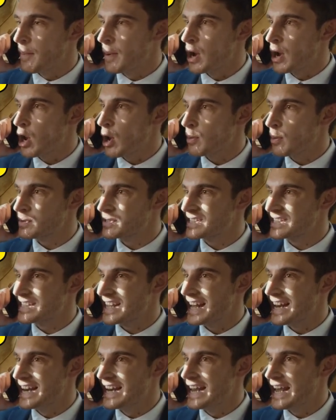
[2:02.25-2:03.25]
are
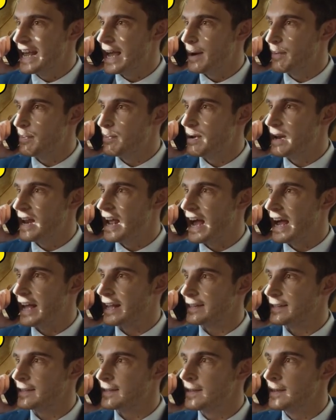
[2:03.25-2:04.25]
really the sort of
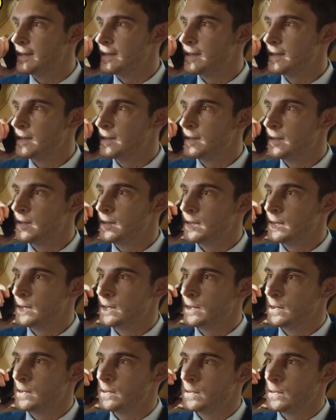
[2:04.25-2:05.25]
Islamic terrorism the
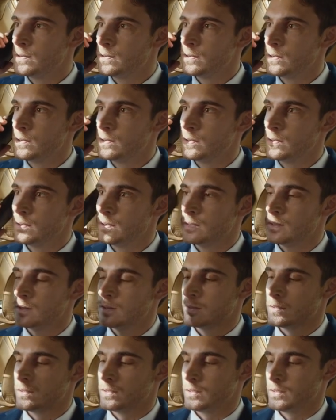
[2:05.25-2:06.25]
US or Europe has to
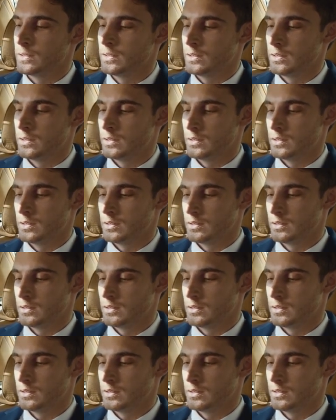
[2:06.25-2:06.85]
worry about.